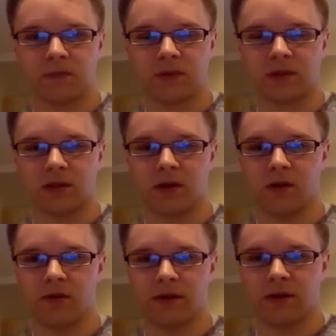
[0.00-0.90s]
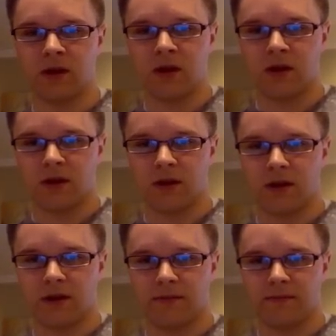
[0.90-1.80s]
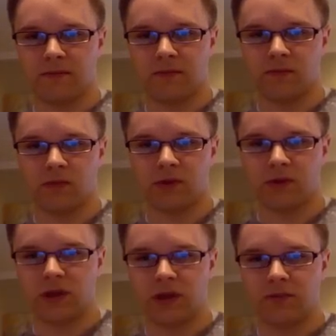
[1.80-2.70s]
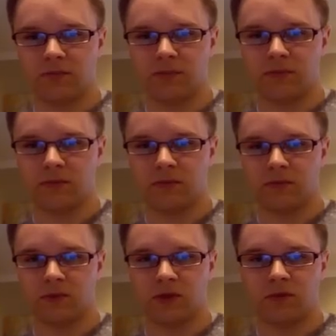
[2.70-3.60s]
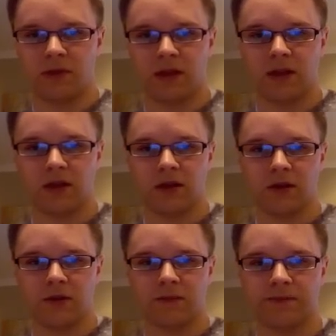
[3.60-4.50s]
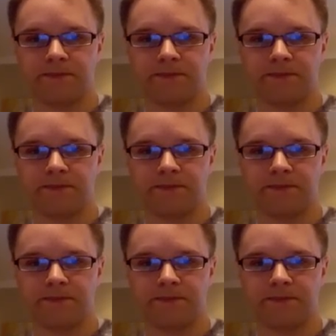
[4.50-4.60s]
So once you keep zooming in here,